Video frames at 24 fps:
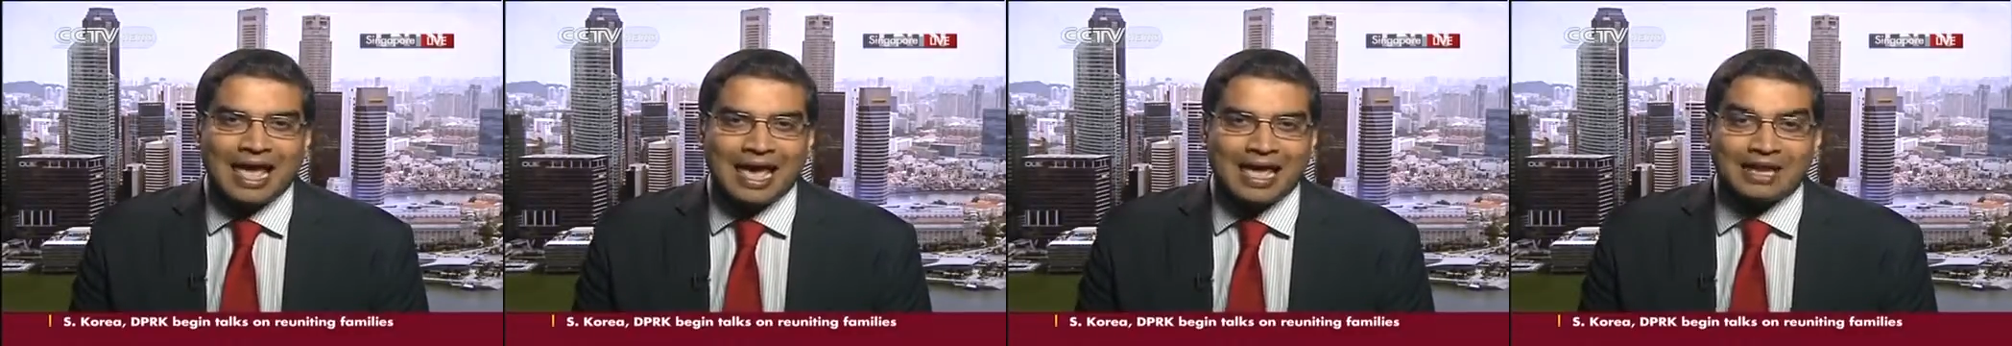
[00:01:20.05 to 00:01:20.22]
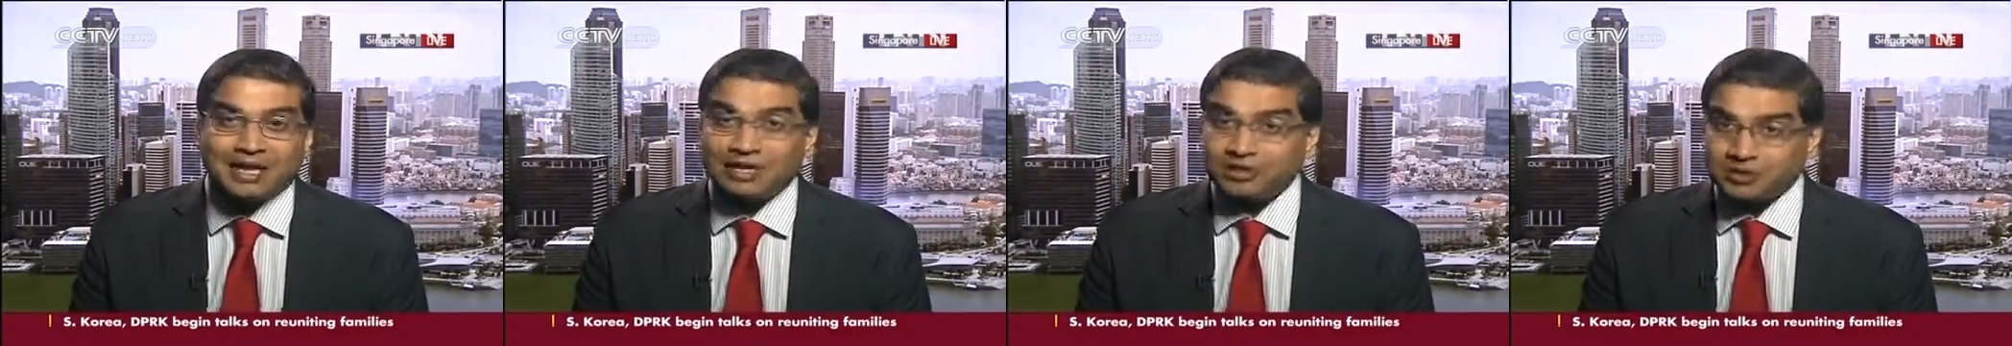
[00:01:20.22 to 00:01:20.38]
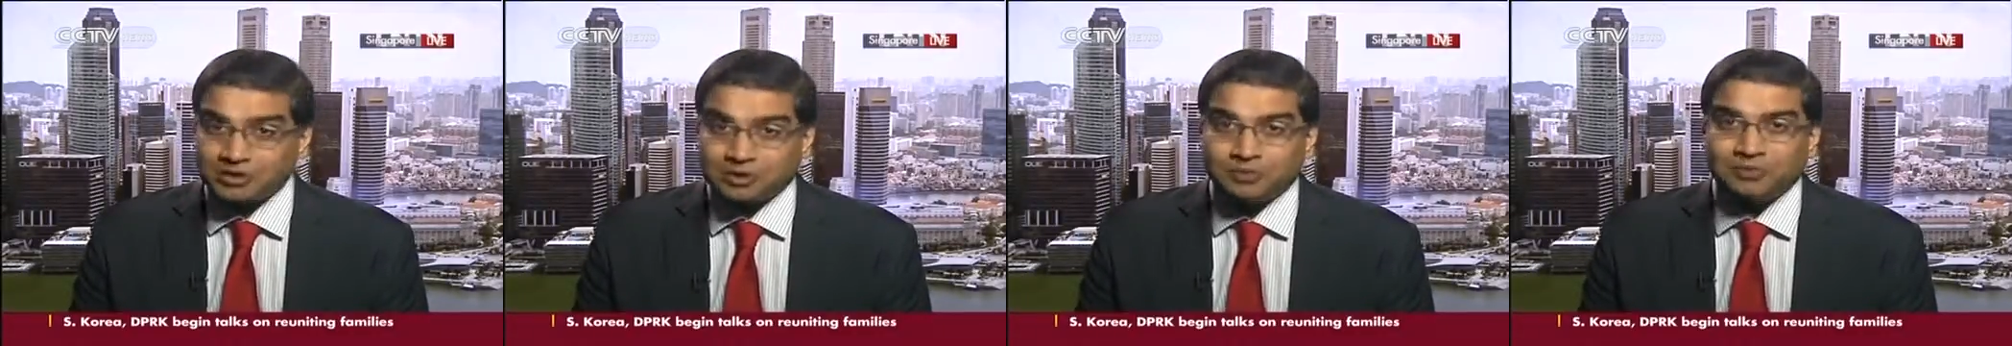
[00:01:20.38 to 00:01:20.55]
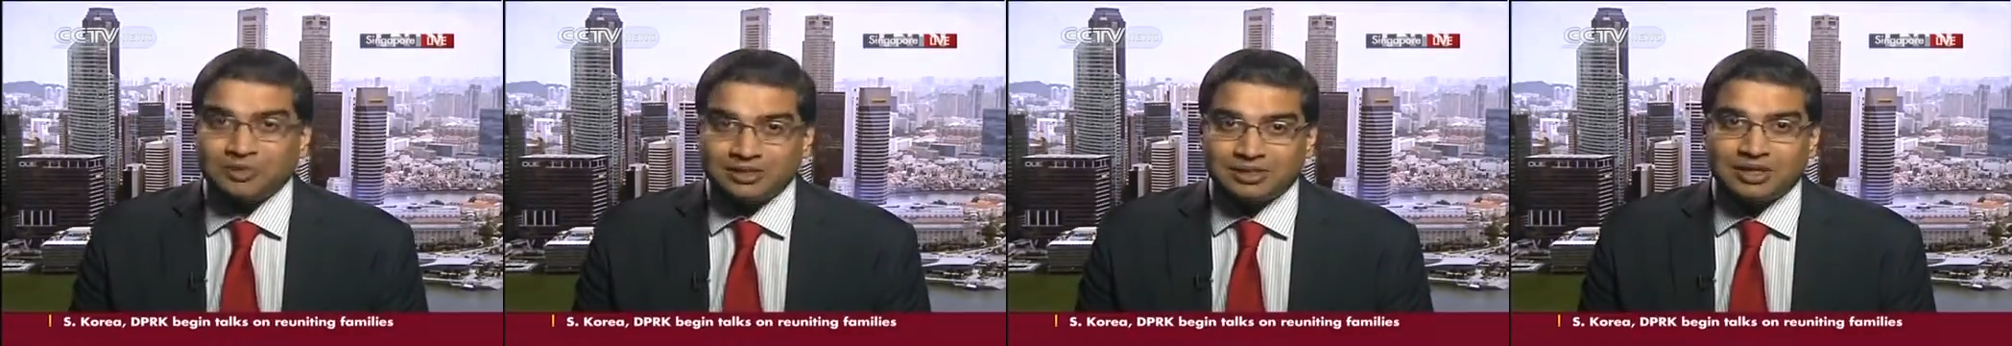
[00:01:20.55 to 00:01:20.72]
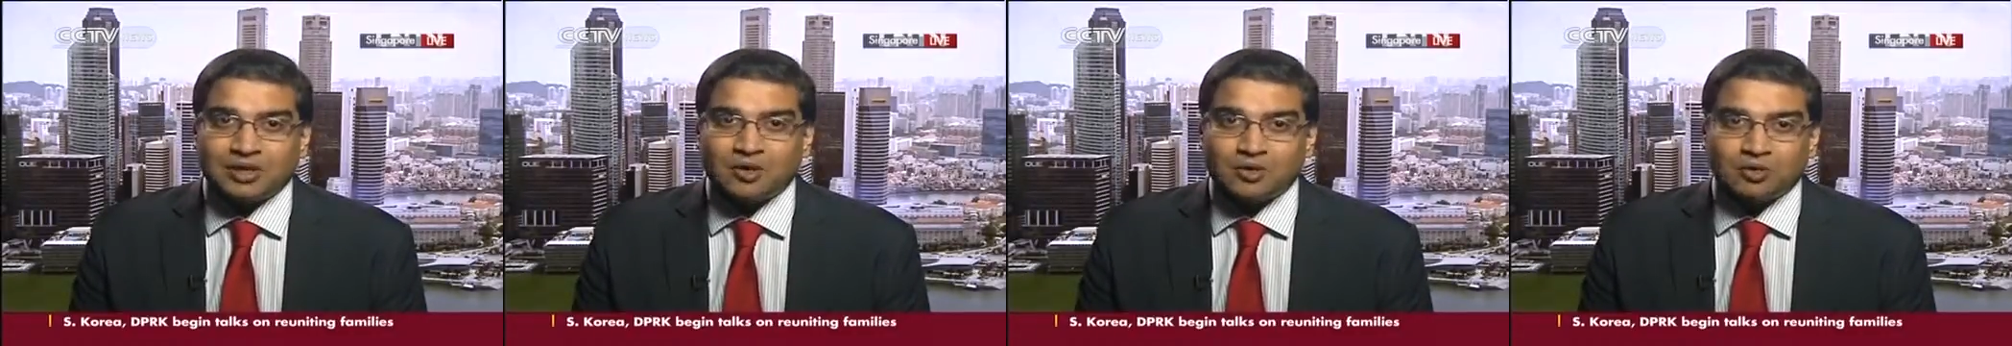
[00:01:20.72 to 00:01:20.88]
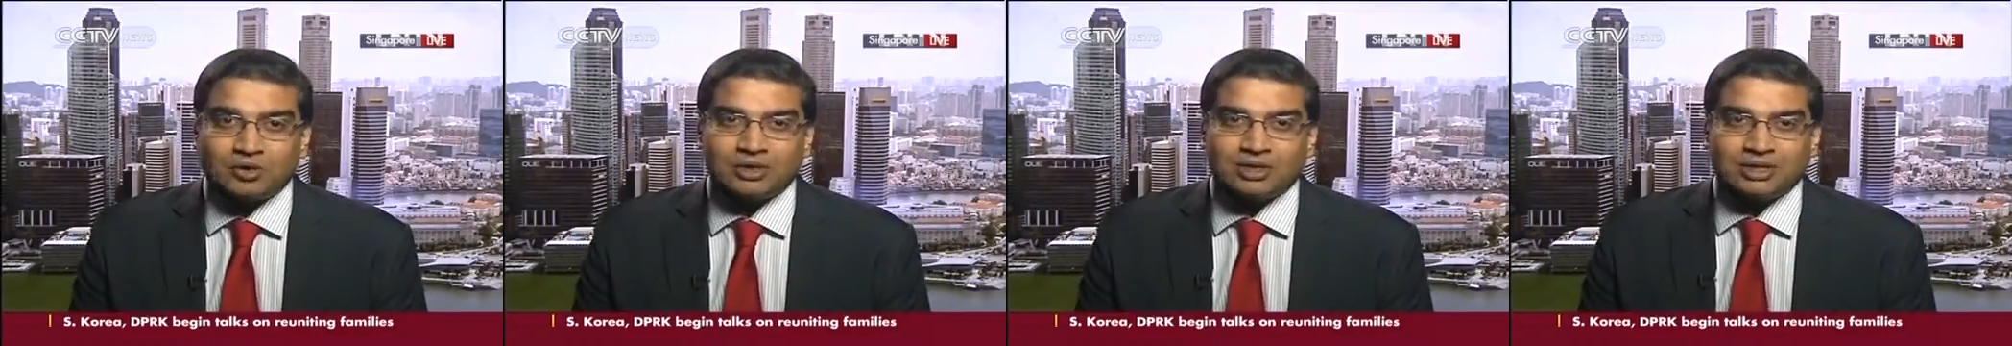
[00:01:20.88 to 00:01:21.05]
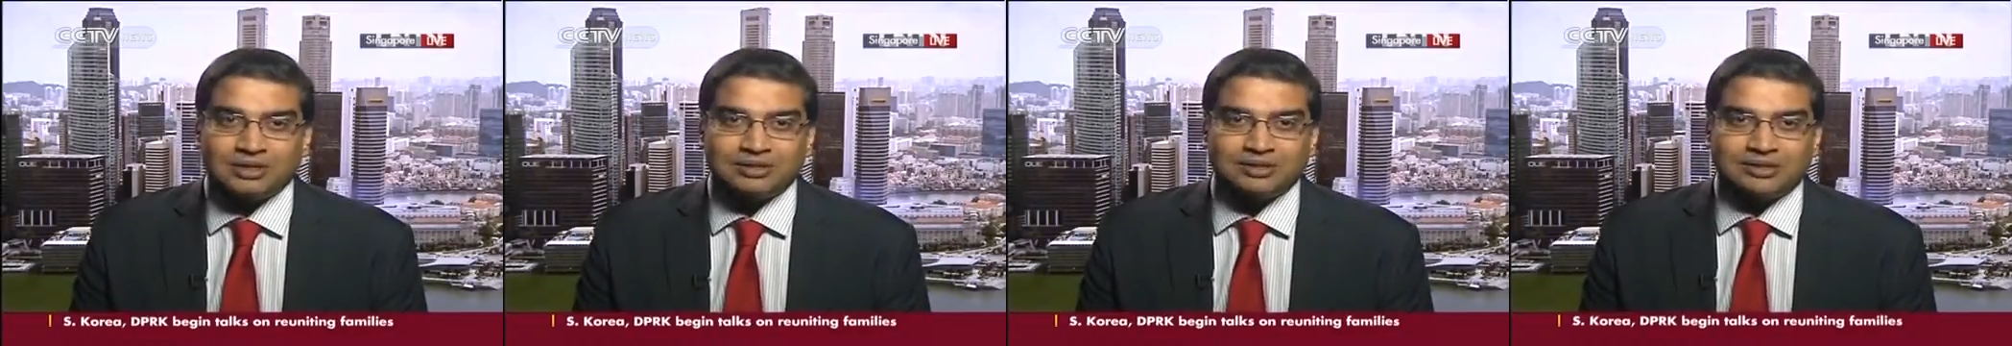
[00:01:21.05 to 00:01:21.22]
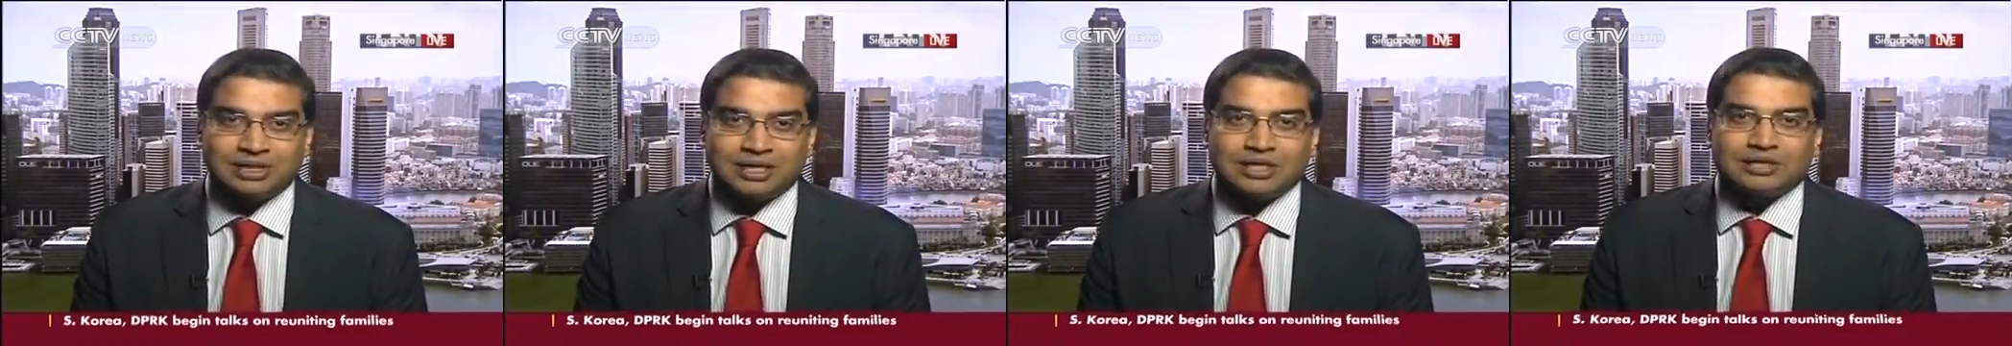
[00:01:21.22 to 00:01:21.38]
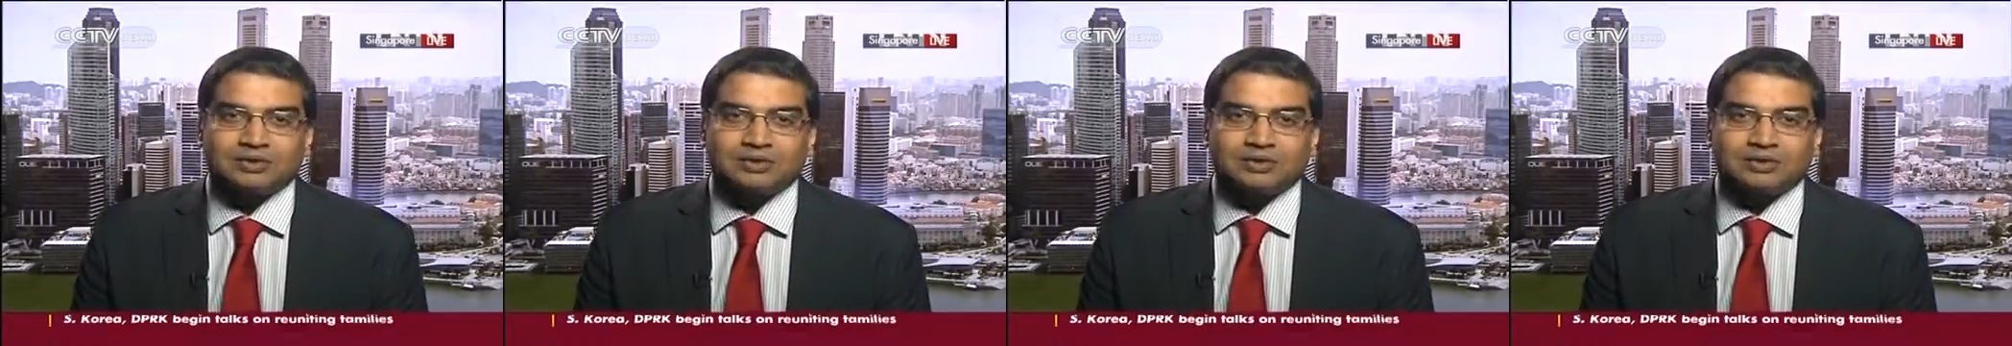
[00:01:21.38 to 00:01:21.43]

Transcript: and HSBC Holdings